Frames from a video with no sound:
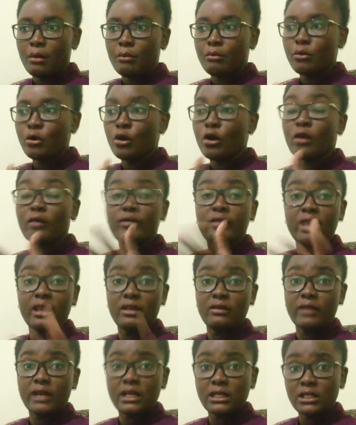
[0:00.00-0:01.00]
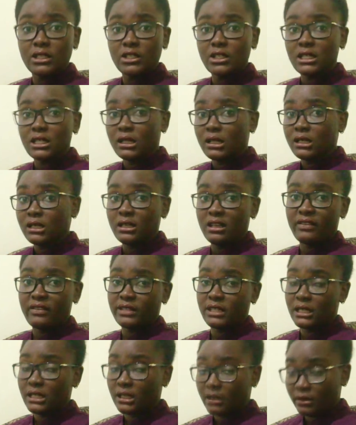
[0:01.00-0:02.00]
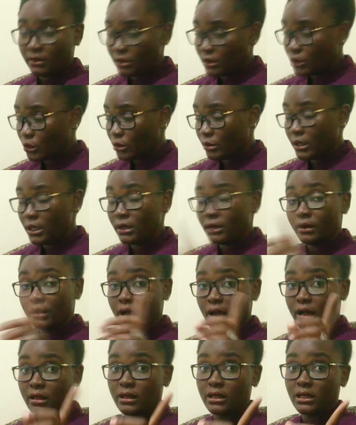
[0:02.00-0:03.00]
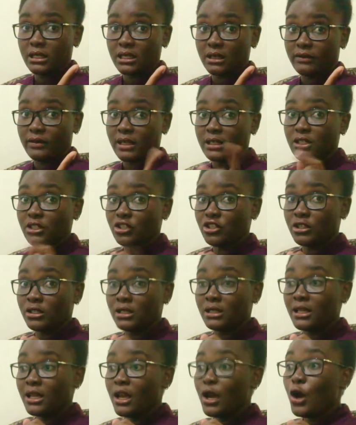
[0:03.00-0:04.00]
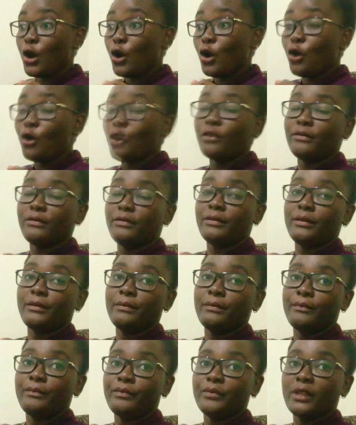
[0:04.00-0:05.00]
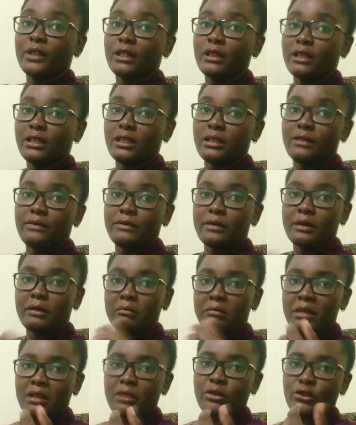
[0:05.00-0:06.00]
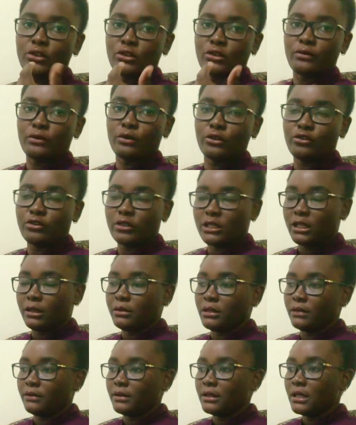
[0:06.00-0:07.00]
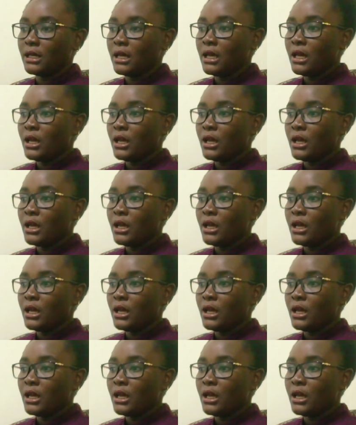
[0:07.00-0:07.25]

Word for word: More of the advantages and the sorry and the disadvantages of the different methods of contraceptives.